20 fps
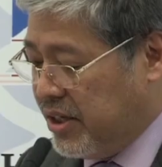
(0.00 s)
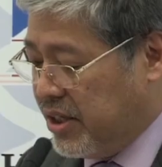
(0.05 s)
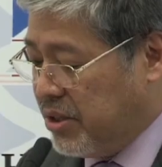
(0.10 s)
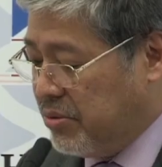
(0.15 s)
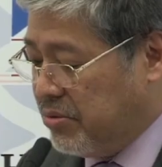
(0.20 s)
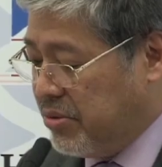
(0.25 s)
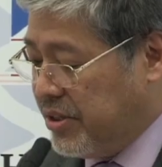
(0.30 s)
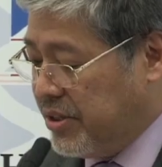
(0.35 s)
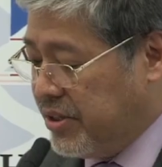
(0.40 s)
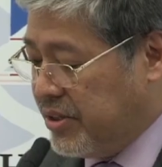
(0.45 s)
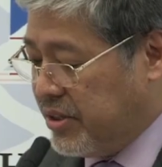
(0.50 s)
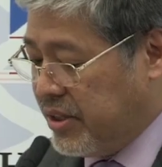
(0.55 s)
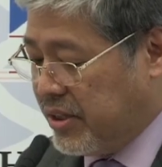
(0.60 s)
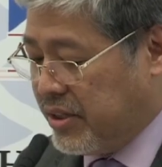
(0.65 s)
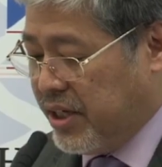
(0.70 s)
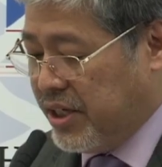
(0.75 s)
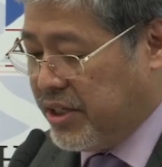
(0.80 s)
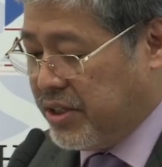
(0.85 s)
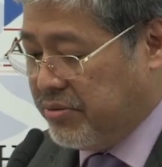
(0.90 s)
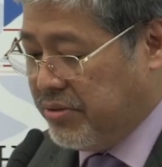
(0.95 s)
other words, the
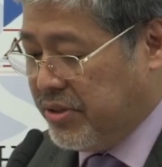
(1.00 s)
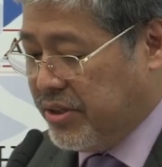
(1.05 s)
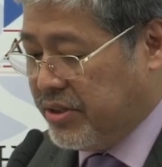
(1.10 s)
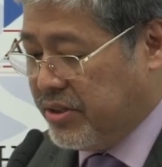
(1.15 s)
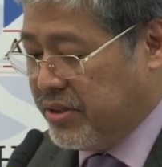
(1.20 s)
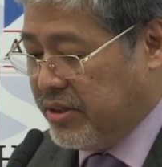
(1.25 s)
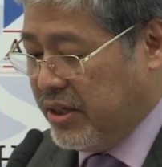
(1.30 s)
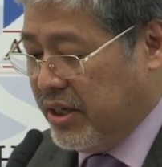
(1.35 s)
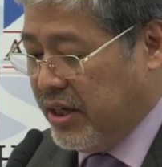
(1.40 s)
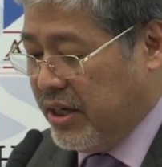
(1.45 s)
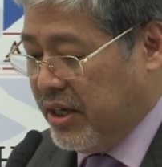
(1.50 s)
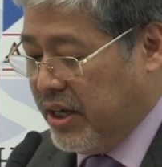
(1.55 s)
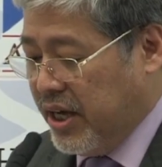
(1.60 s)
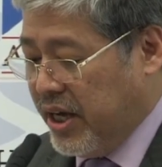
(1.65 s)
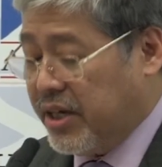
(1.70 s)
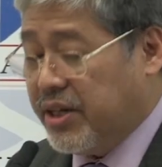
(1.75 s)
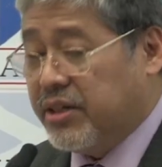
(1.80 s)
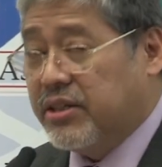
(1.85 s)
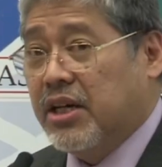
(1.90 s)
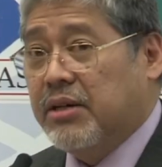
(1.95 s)
country's
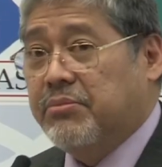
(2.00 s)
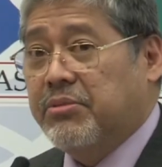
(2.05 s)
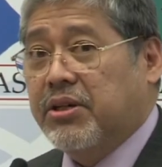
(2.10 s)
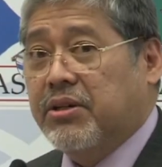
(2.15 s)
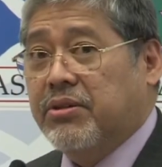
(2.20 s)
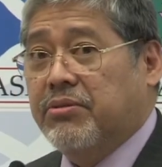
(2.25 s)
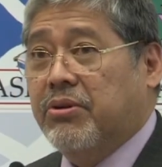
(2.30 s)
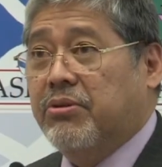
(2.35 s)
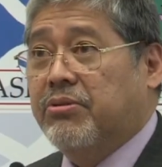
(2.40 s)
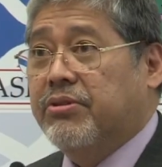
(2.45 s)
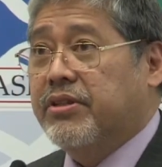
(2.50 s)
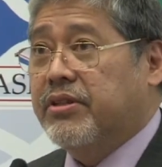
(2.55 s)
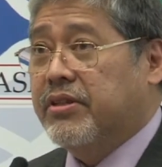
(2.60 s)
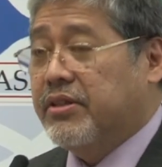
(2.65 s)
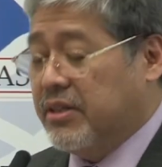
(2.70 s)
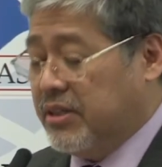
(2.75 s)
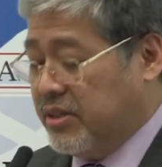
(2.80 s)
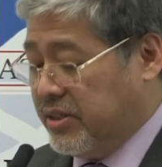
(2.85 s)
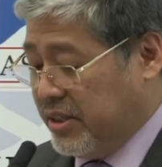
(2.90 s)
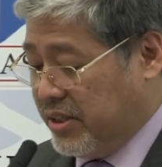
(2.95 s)
economic growth
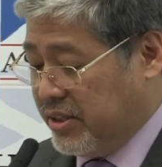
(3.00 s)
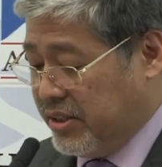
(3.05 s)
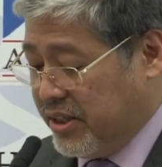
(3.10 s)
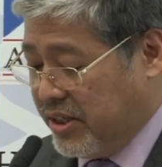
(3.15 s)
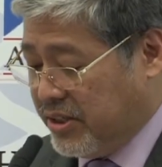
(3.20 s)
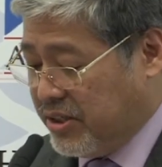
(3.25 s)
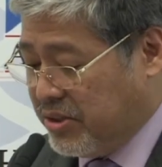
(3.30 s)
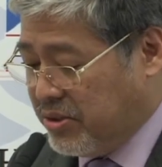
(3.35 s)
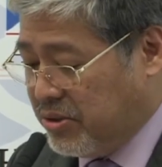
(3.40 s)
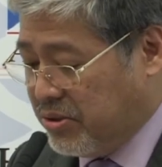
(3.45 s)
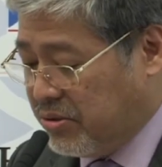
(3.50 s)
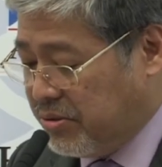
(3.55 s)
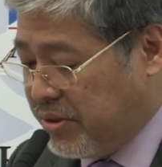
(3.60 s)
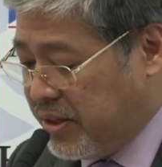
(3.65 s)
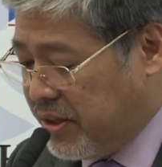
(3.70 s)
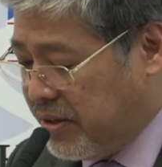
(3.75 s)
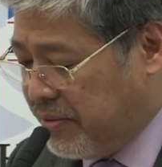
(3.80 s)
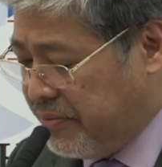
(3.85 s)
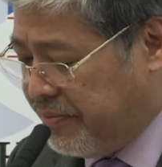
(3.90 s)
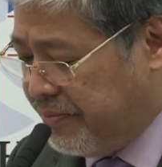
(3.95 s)
success
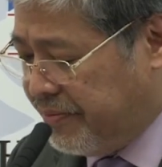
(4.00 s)
story.